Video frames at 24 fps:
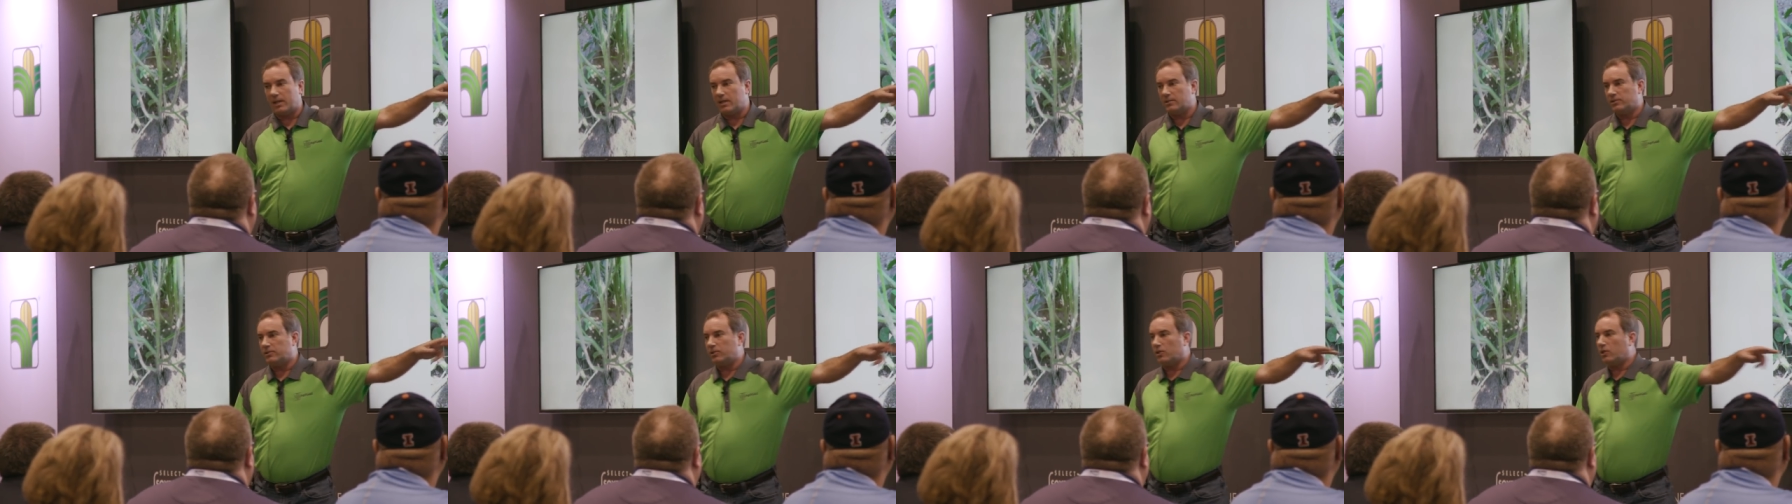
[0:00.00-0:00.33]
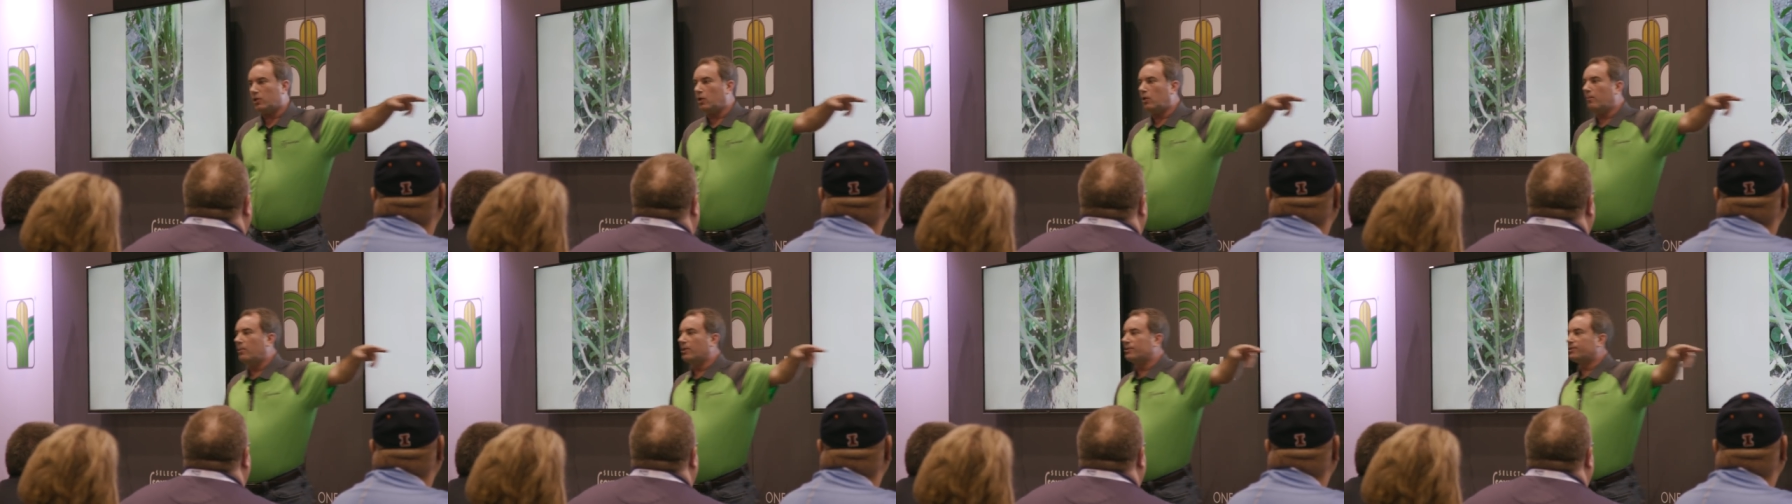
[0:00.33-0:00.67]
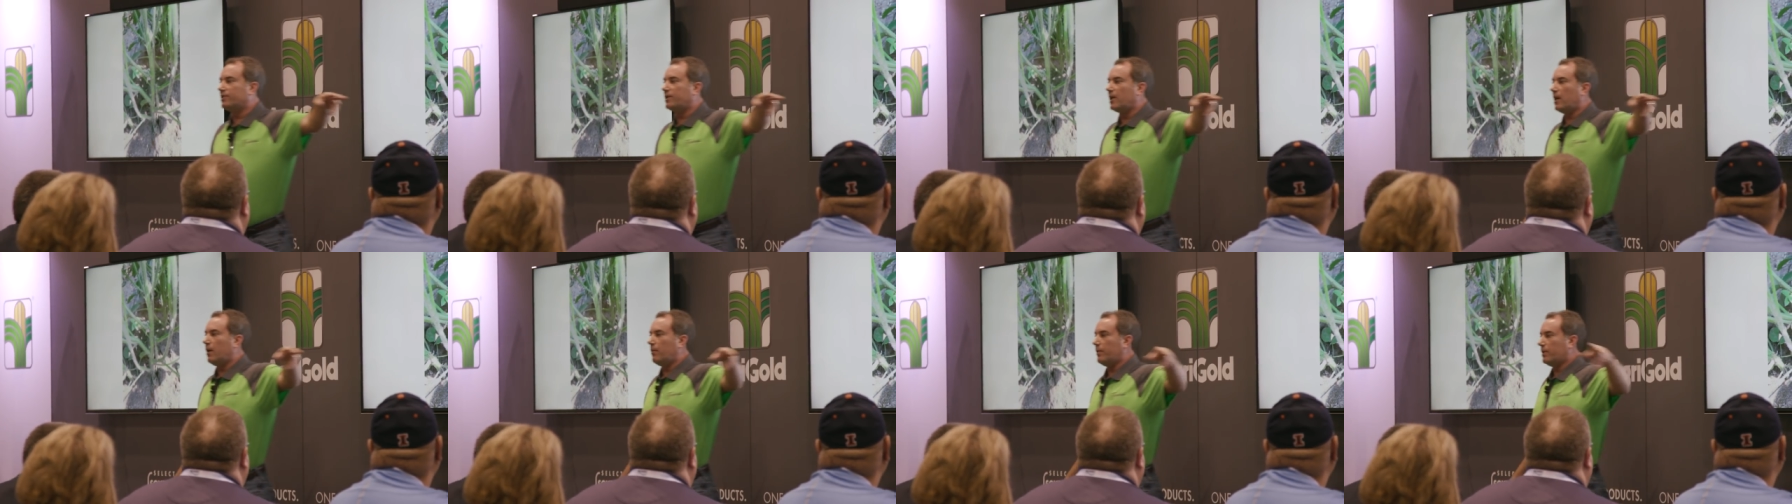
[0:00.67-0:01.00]
because you can
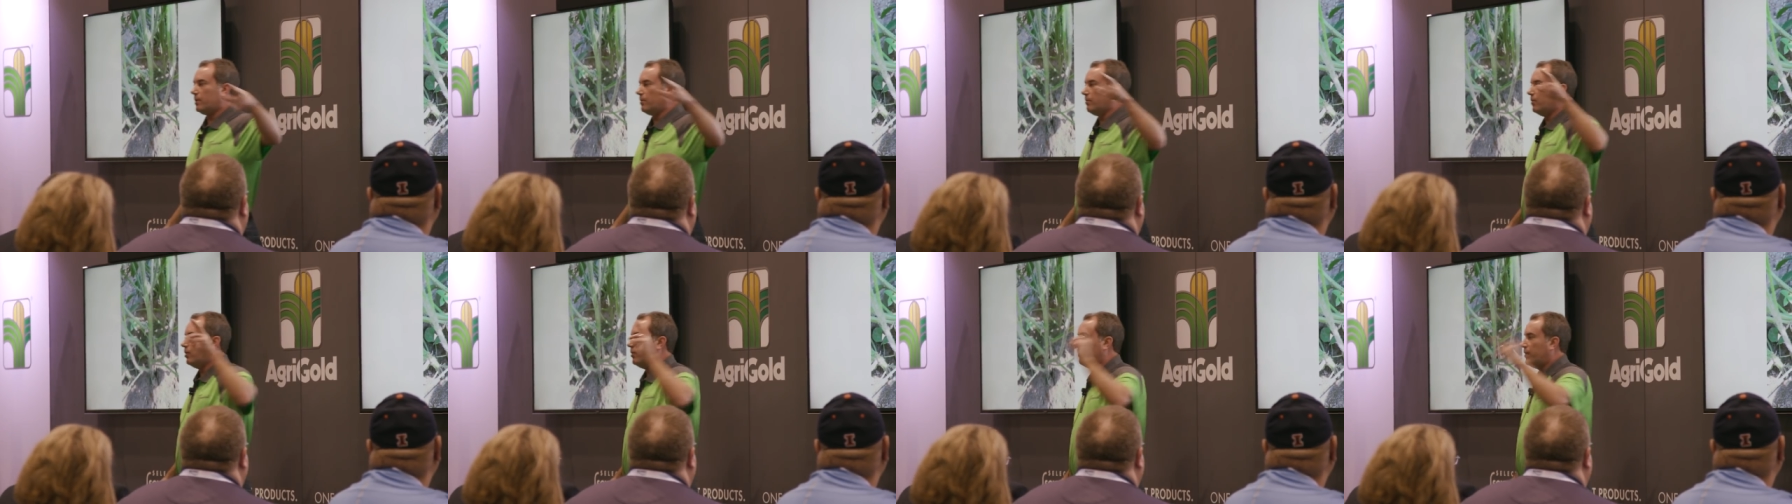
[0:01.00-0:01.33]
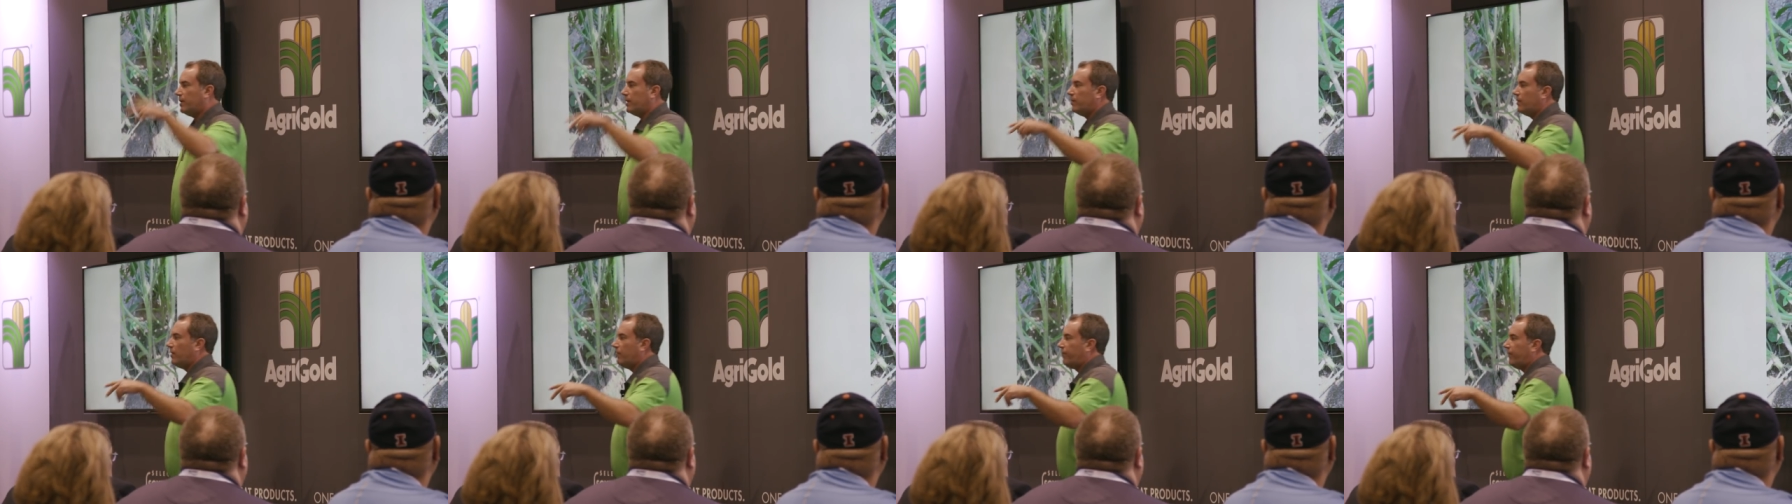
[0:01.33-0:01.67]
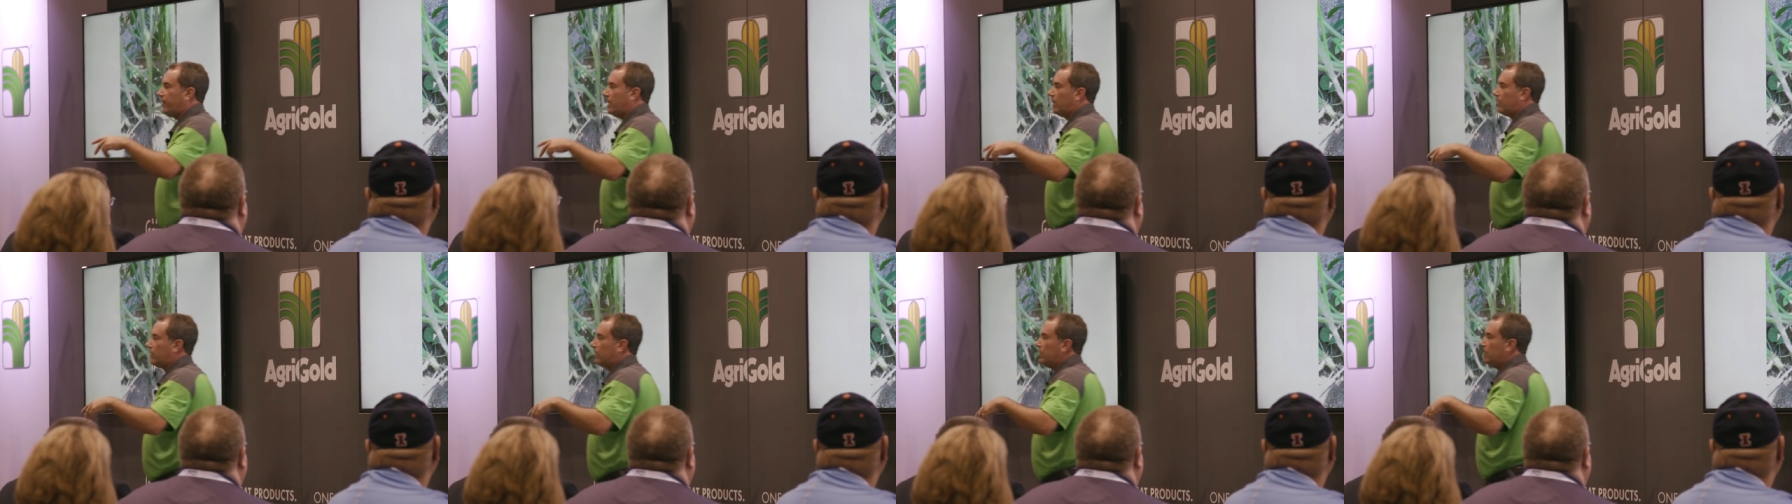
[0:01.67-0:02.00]
almost tell when you move into a
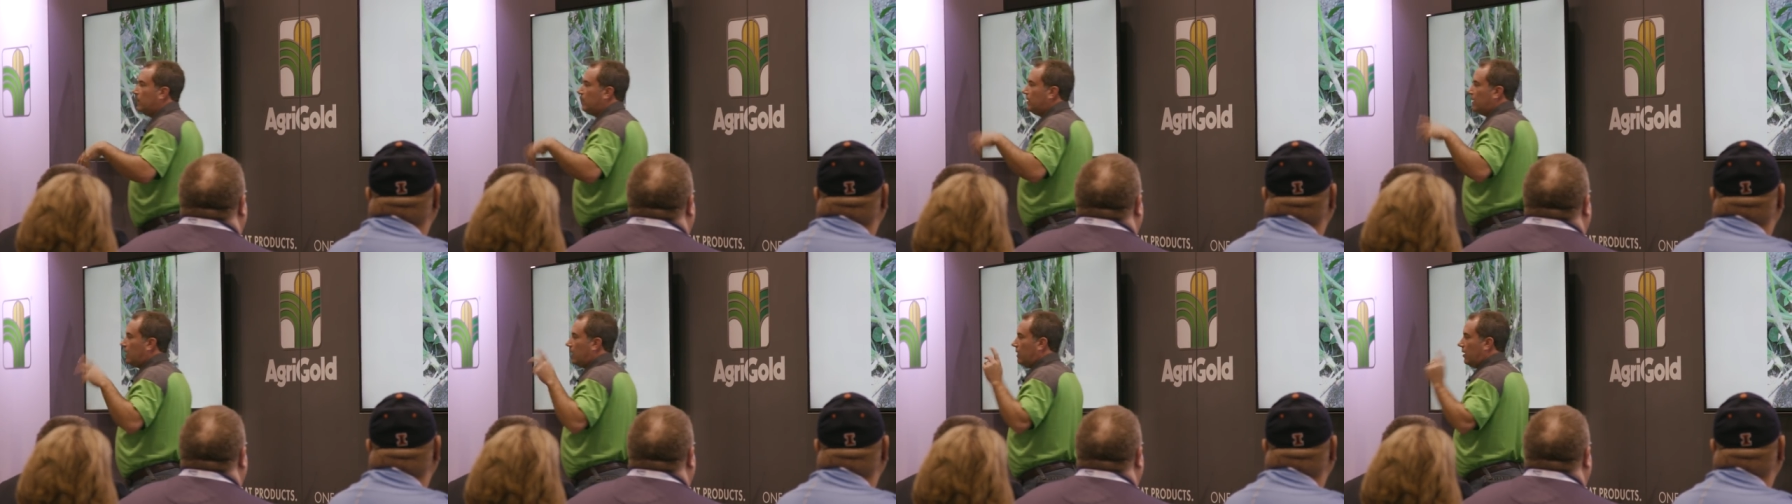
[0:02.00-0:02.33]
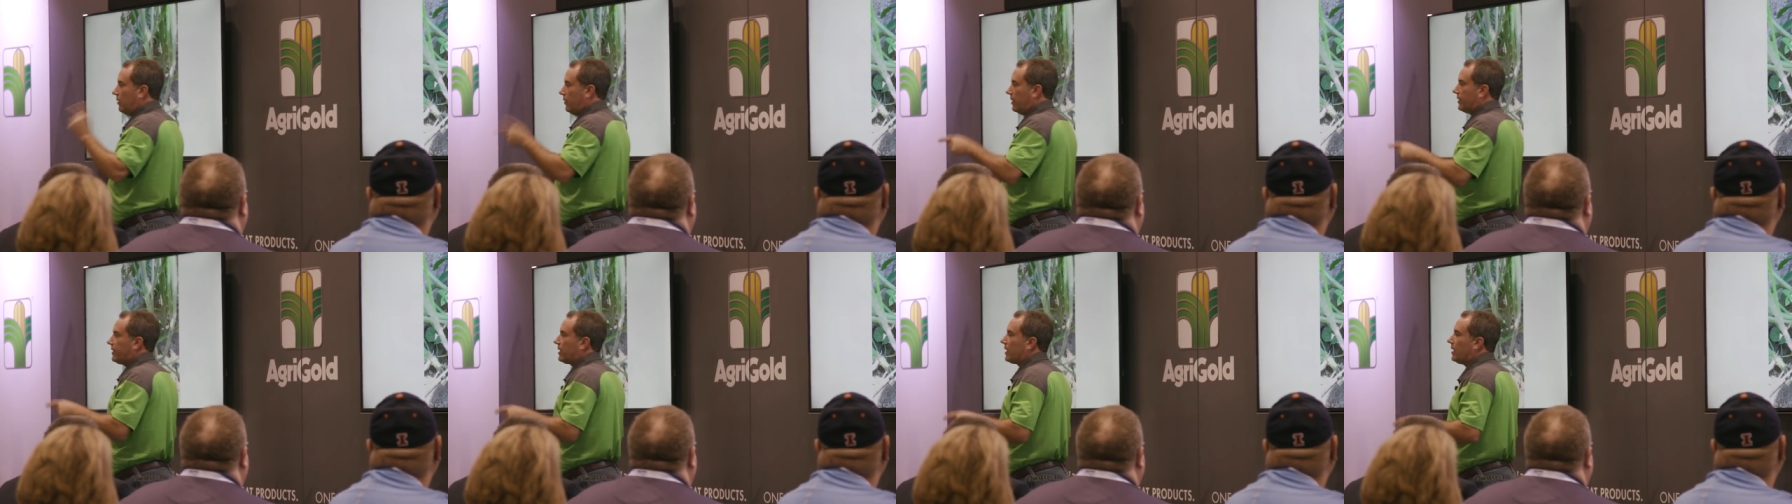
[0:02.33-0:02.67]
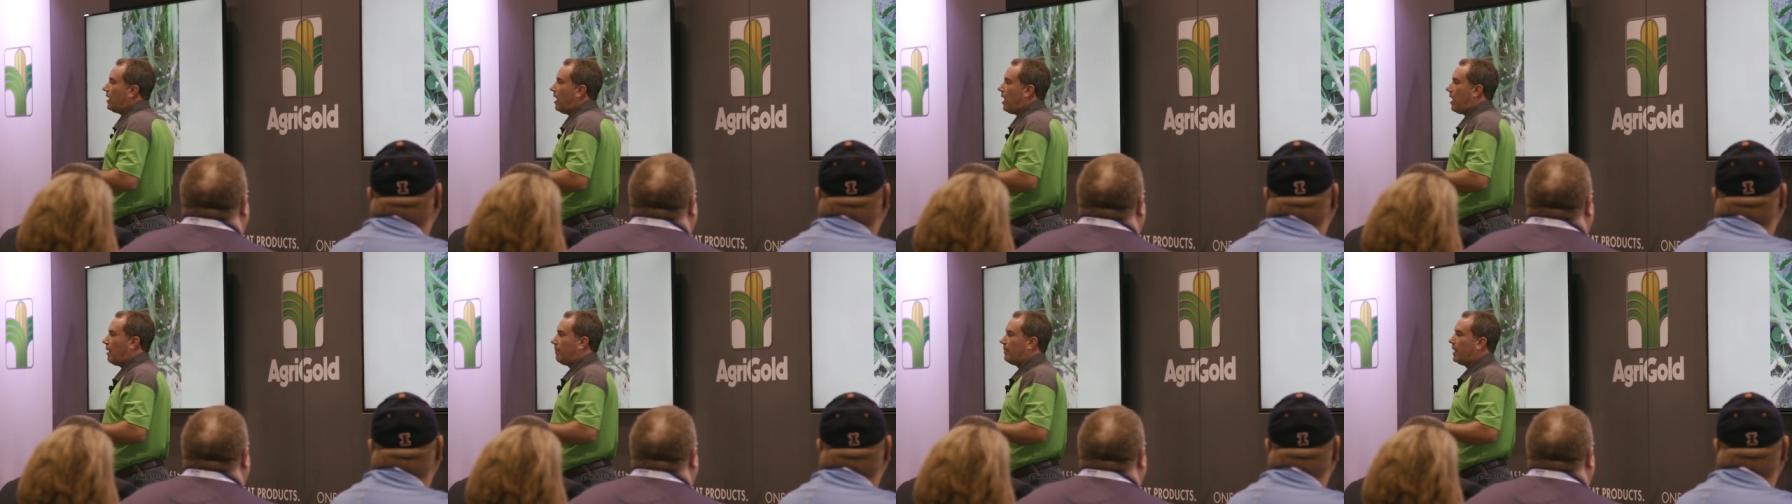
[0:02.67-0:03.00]
field with the
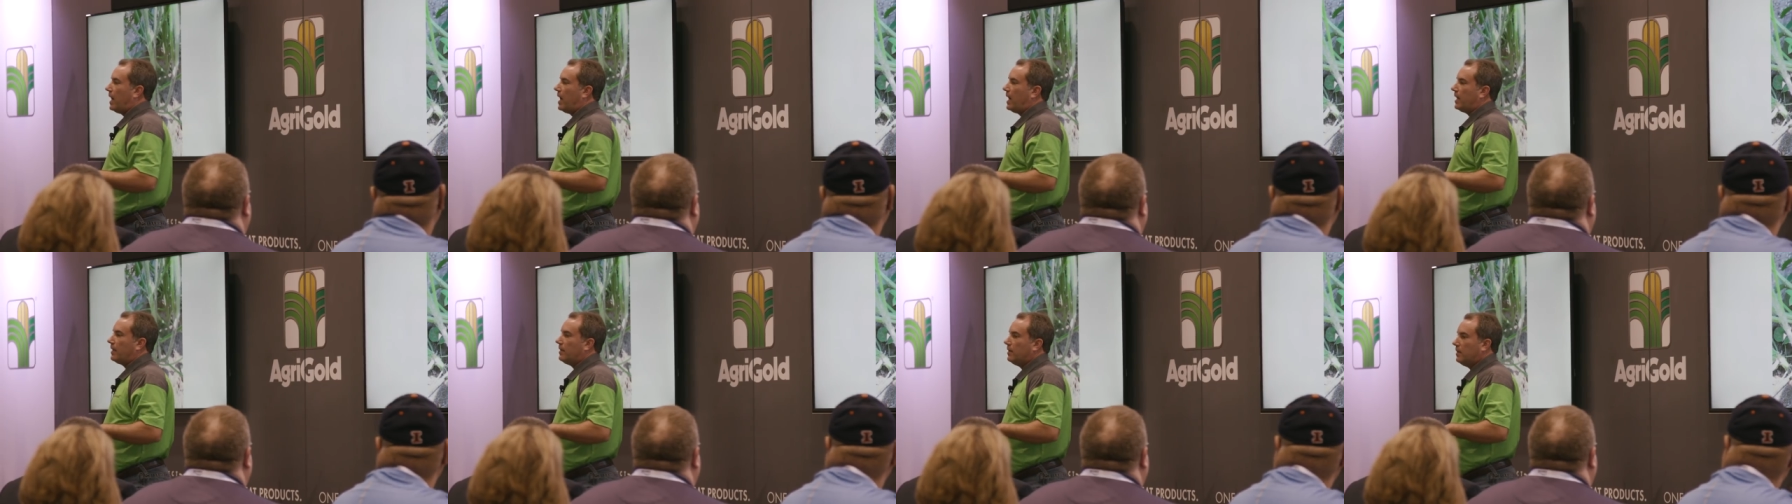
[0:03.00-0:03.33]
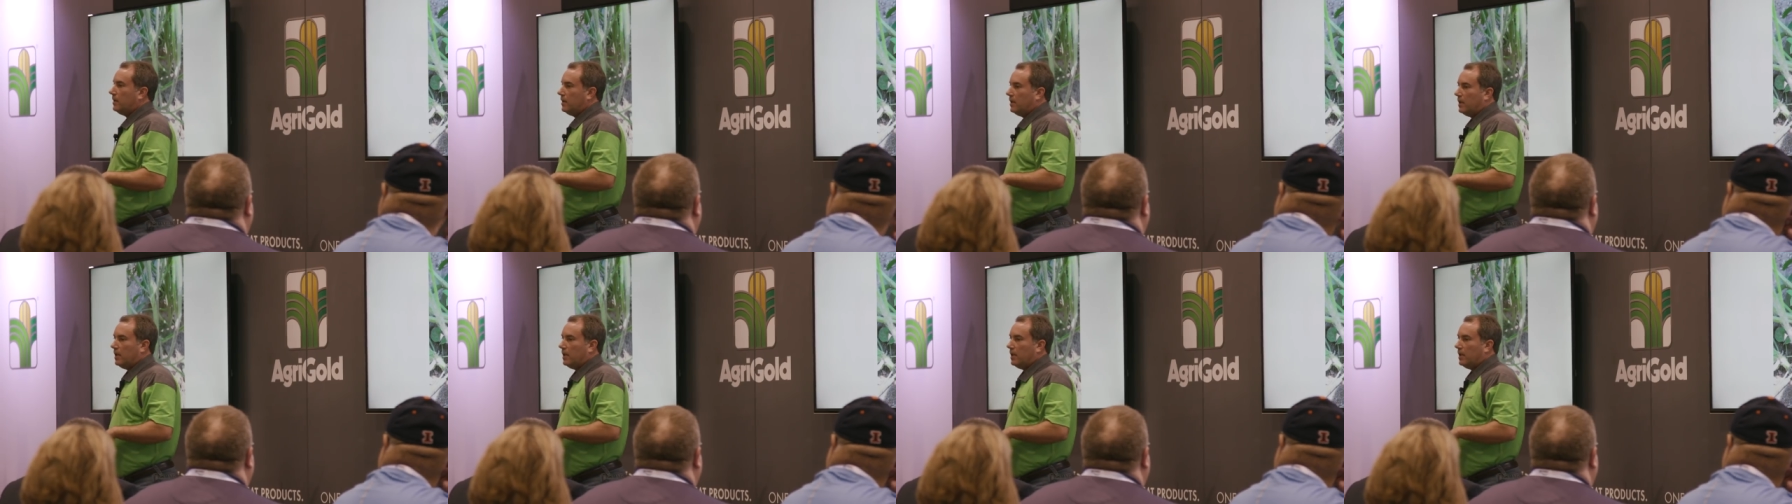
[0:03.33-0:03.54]
combine,